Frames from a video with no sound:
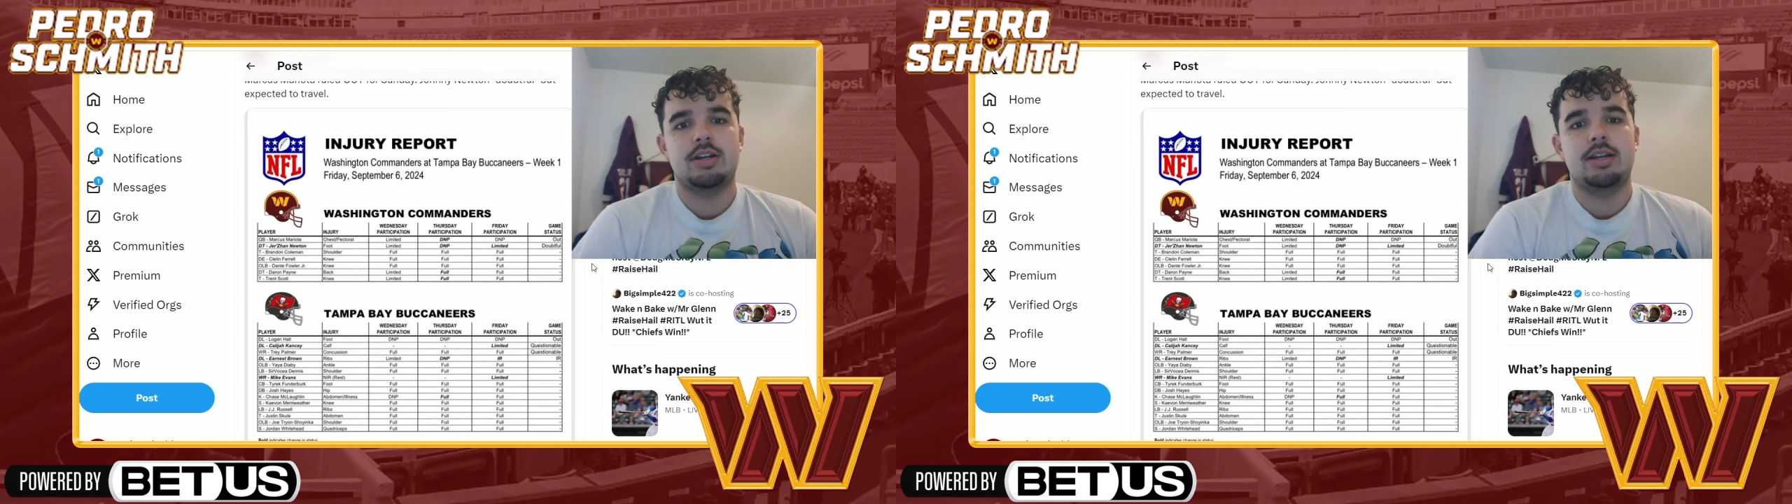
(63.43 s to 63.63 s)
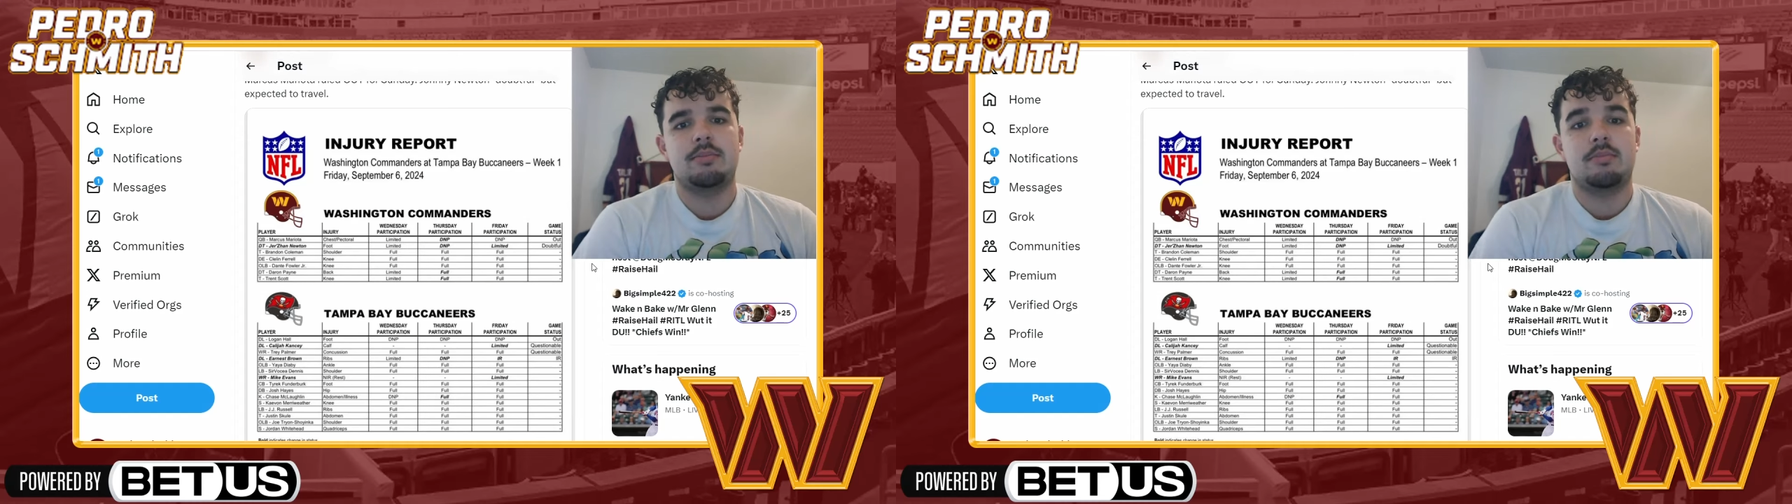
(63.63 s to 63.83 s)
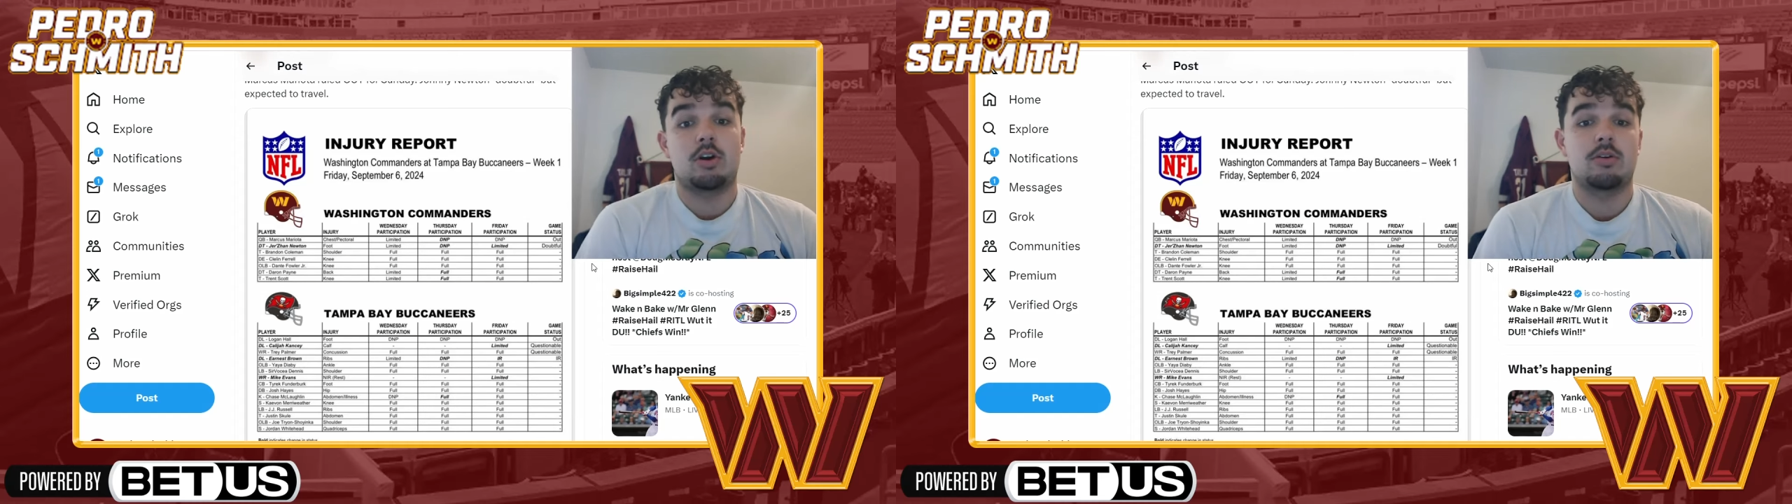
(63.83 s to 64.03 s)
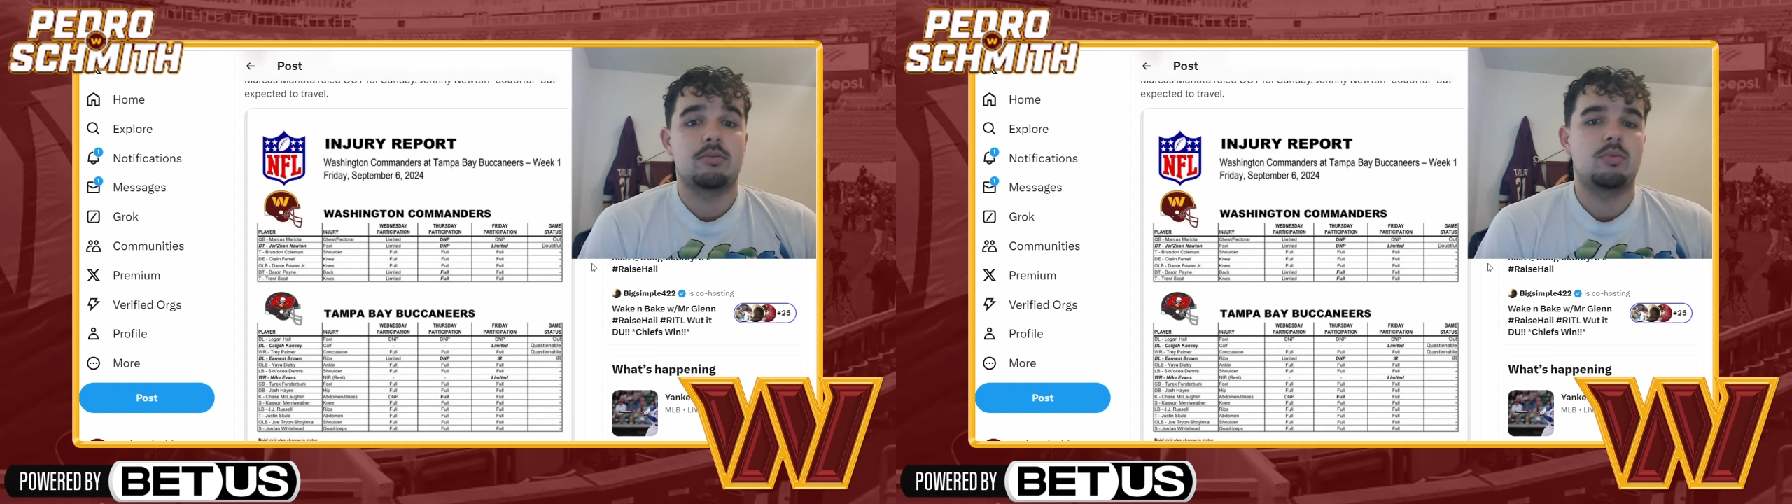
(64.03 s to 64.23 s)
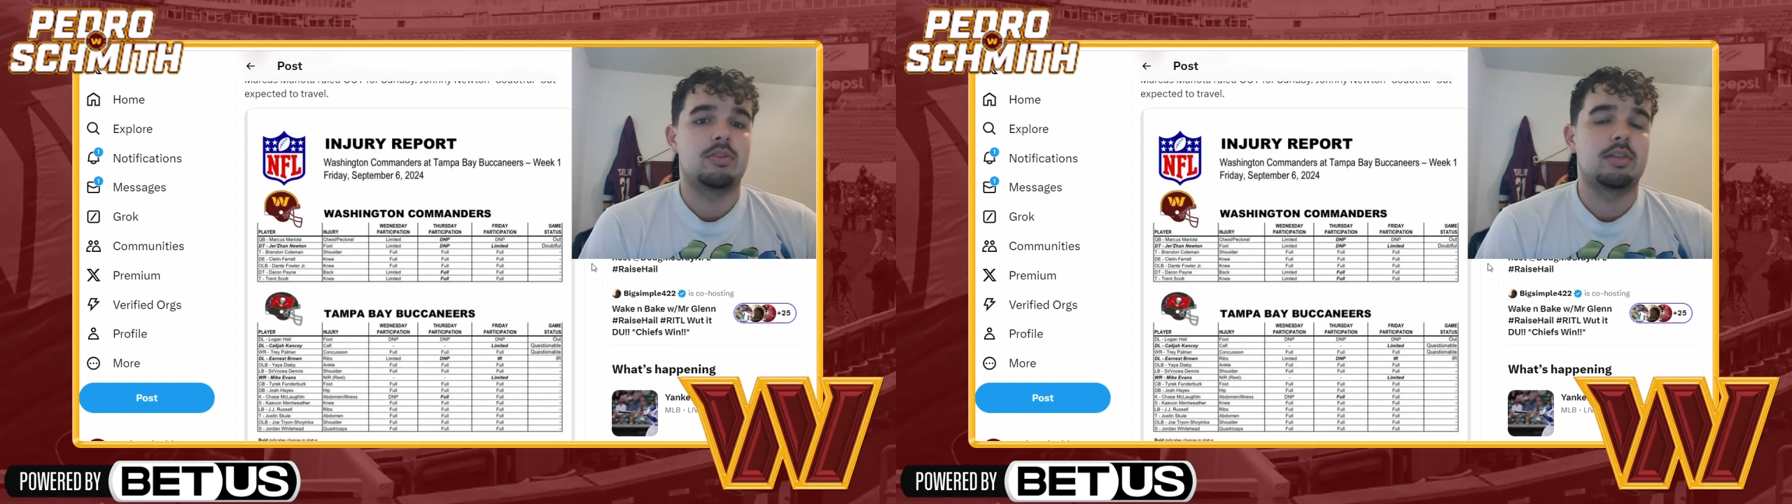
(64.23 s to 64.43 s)
Didn't or
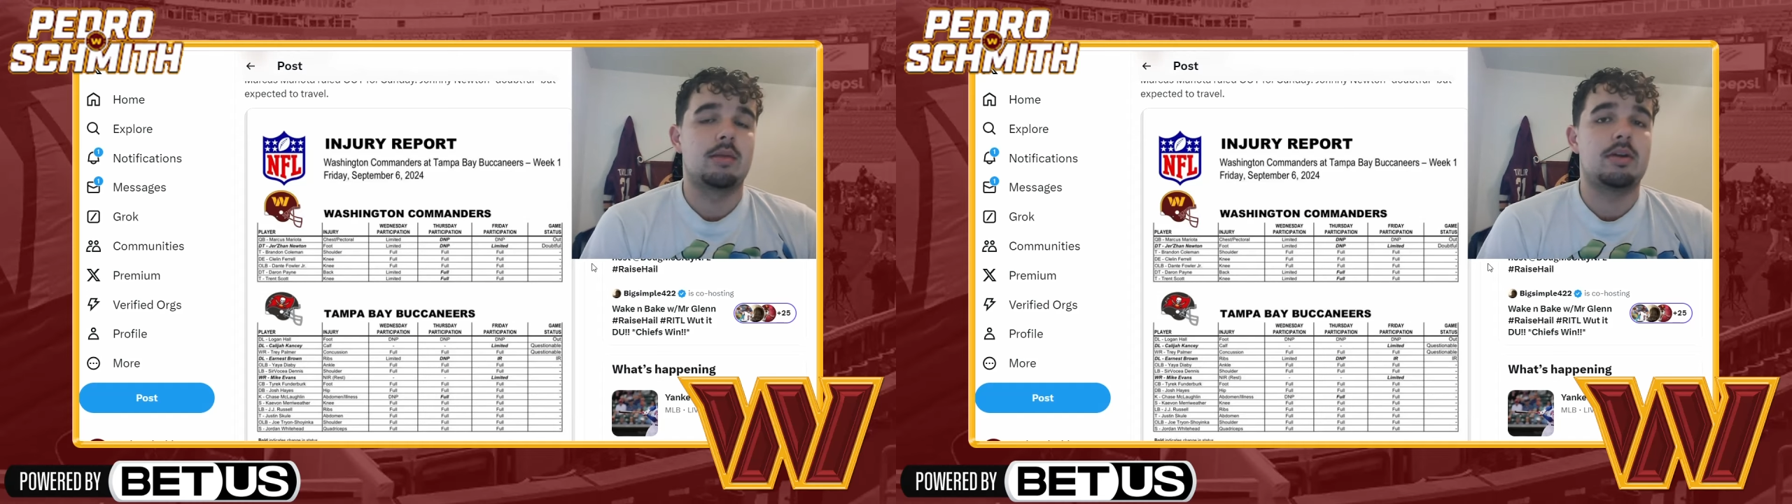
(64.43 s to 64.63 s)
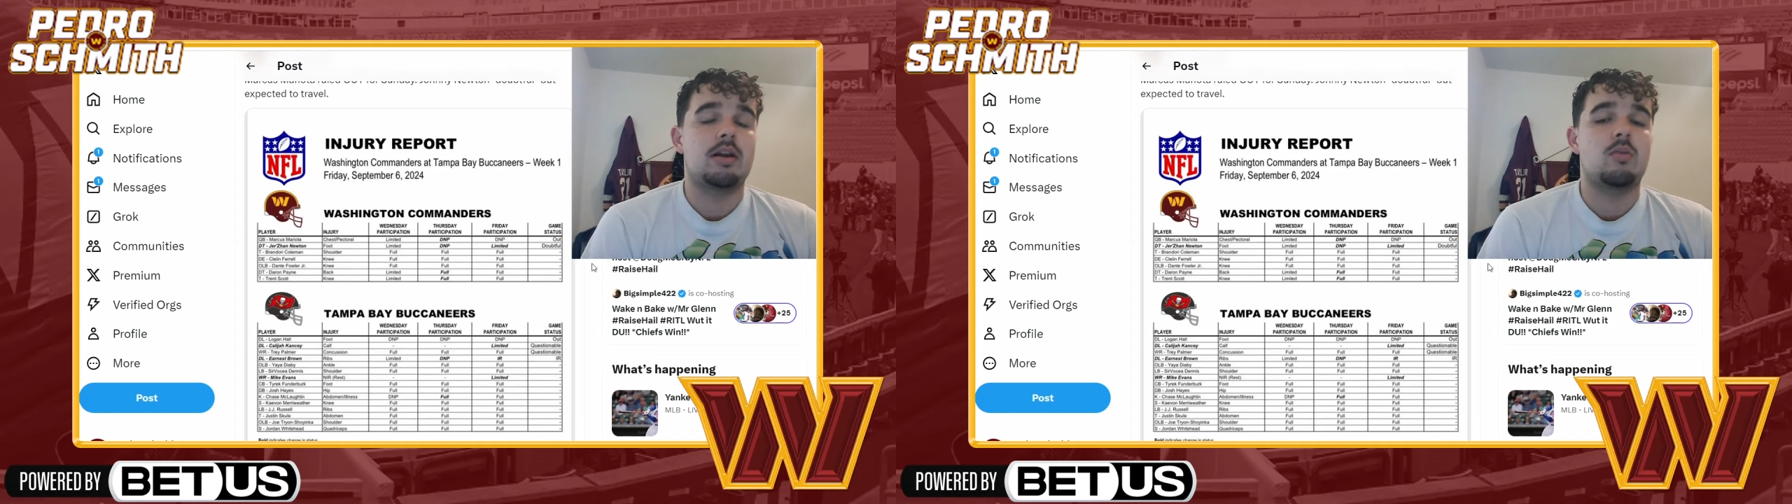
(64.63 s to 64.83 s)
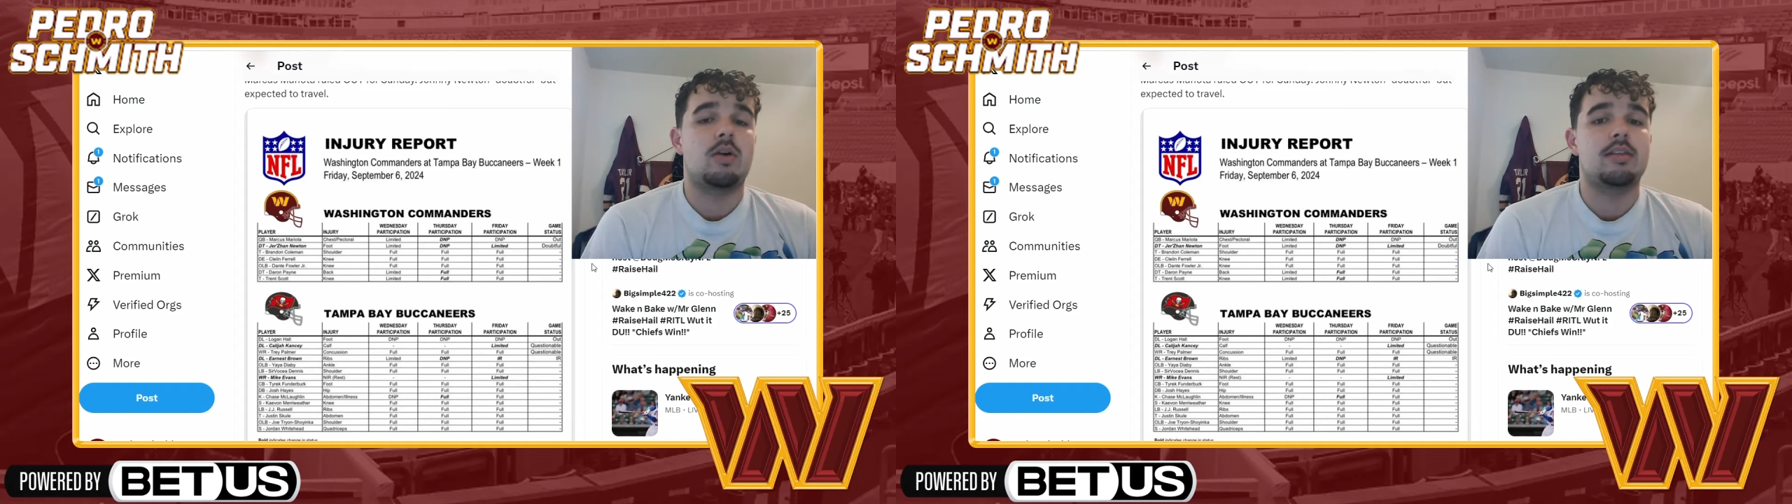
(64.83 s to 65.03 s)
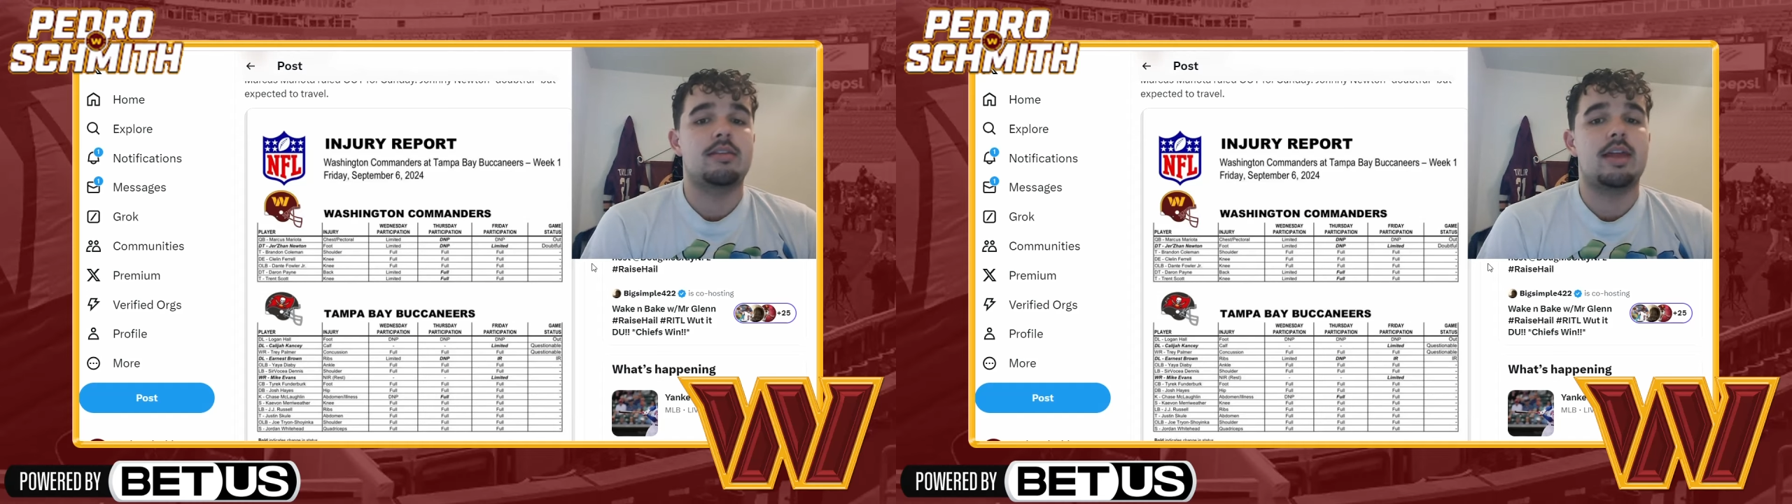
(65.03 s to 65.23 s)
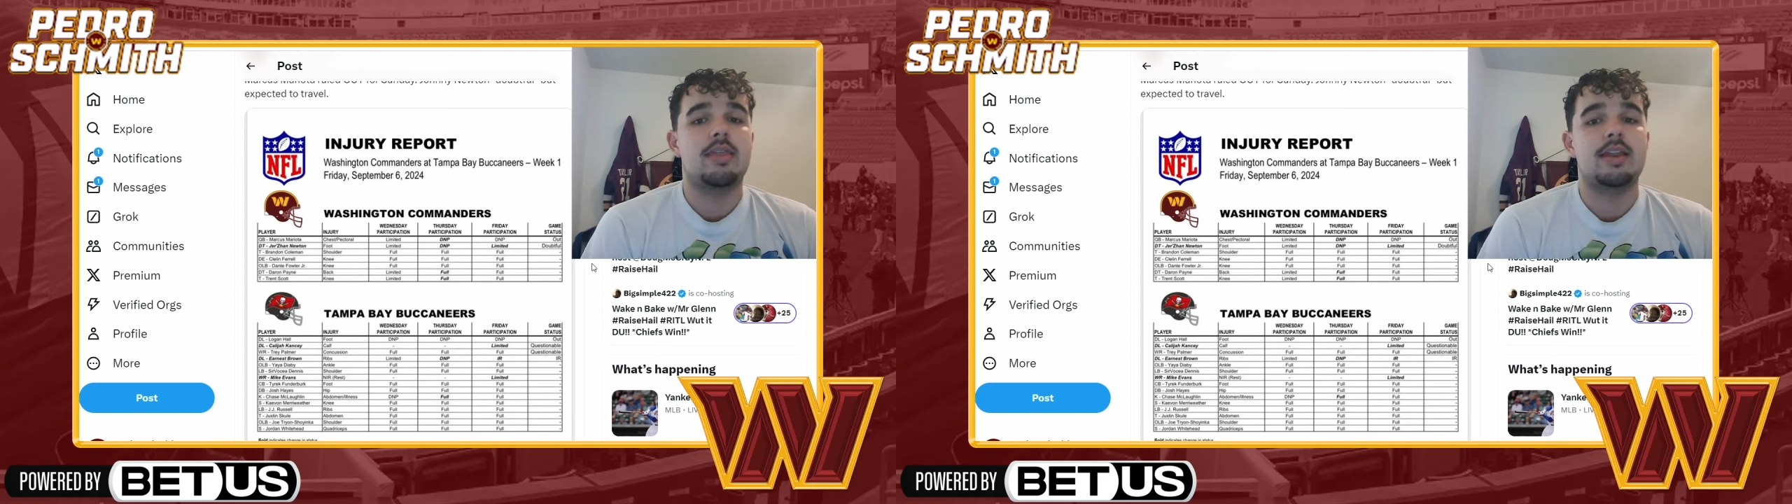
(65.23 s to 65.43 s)
was limited on Wednesday,